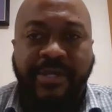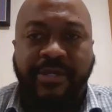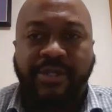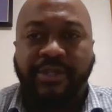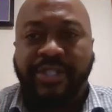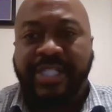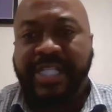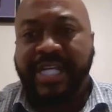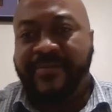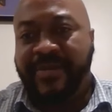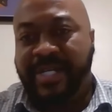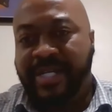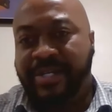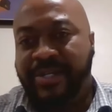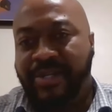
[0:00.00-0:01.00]
you're
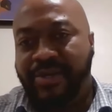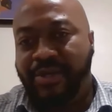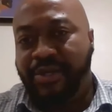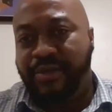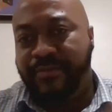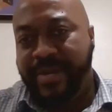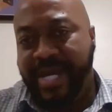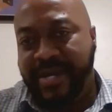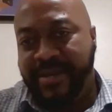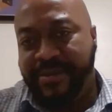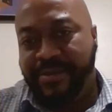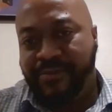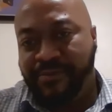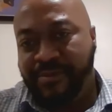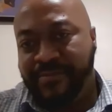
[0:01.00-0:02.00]
70 years old, you marry a
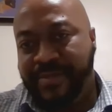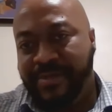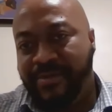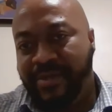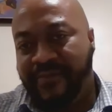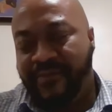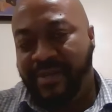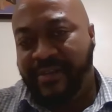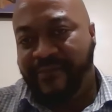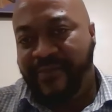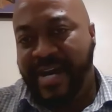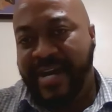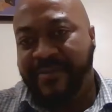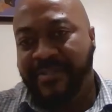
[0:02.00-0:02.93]
woman who's 45,